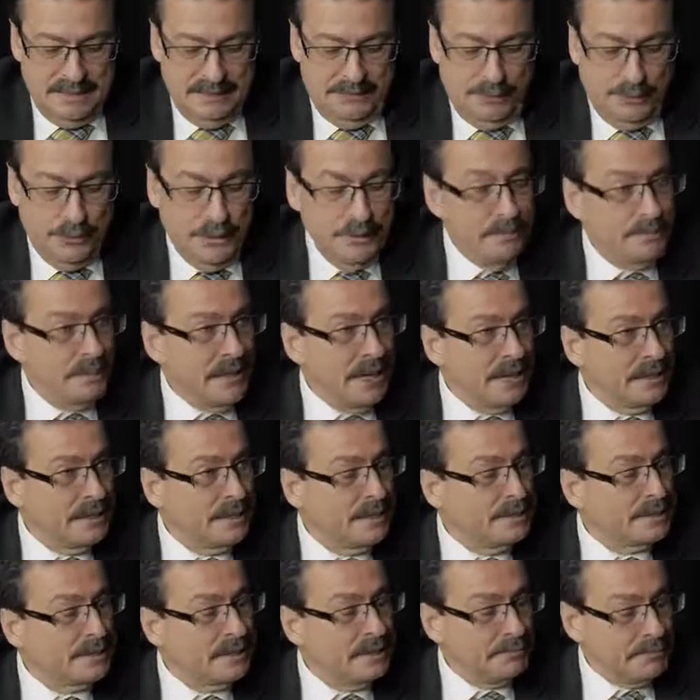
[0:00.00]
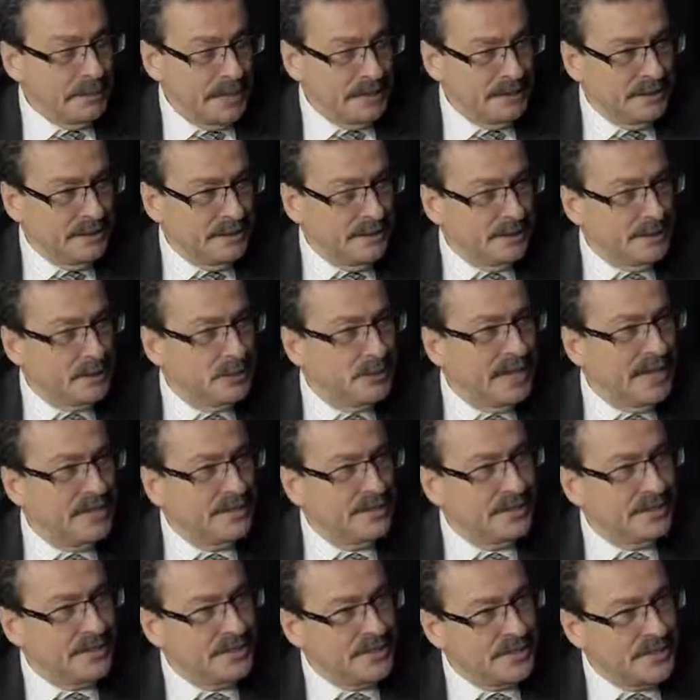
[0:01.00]
foreign particles to
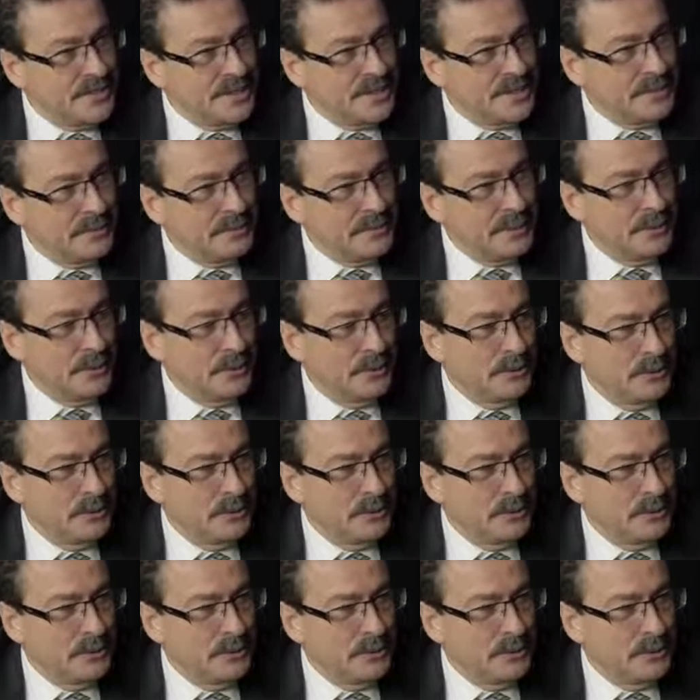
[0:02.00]
enter the system.